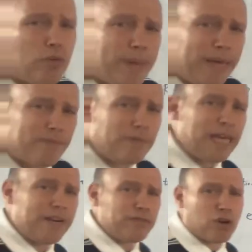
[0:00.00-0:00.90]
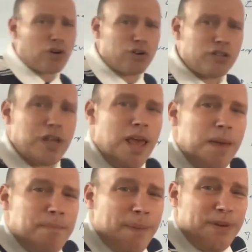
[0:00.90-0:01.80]
you might have learned,
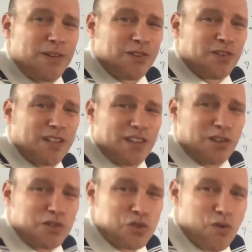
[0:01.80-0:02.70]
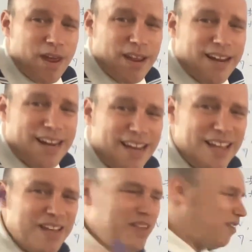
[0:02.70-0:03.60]
maybe you learned a little trick.
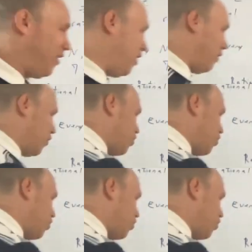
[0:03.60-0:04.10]
The